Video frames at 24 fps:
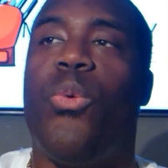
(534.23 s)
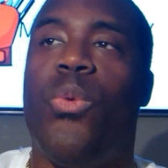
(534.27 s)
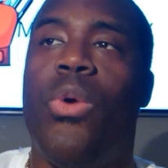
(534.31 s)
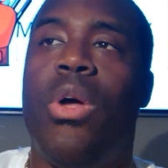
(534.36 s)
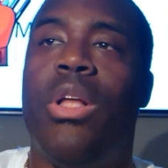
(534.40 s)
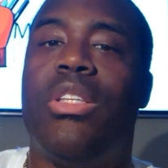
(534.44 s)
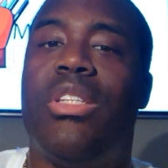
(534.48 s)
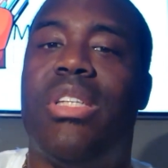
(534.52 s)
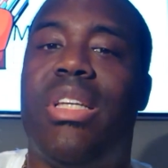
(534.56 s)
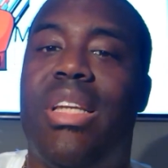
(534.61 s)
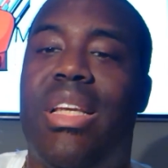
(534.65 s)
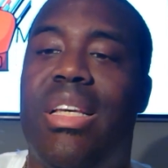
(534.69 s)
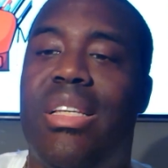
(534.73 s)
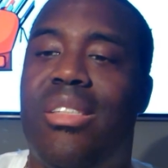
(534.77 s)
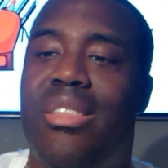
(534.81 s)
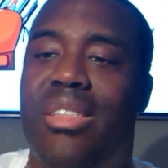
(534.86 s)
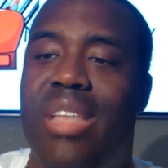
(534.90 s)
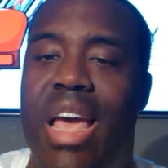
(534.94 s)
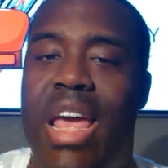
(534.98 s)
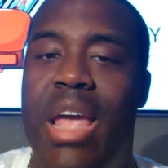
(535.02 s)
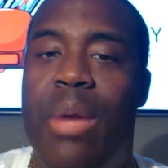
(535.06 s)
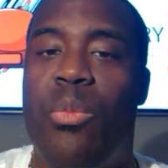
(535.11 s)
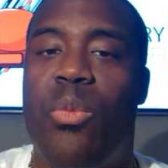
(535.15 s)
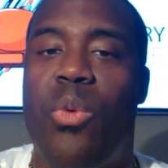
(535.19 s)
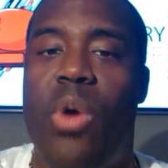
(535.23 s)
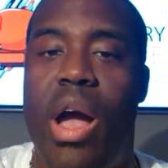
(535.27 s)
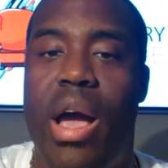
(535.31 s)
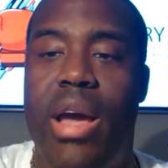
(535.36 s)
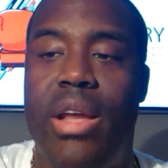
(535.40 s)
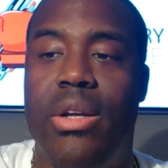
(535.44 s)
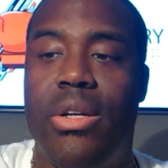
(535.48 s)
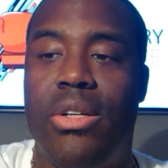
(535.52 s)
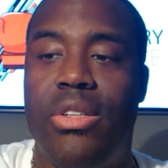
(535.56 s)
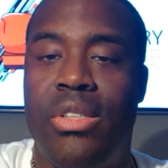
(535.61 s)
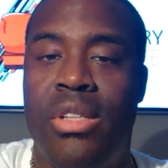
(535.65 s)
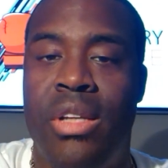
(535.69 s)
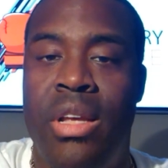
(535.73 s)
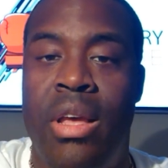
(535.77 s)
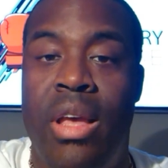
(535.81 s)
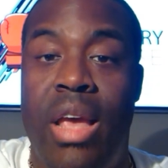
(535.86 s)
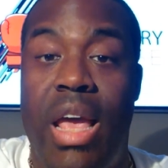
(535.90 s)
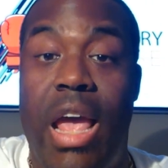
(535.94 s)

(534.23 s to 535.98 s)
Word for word: run to these same writers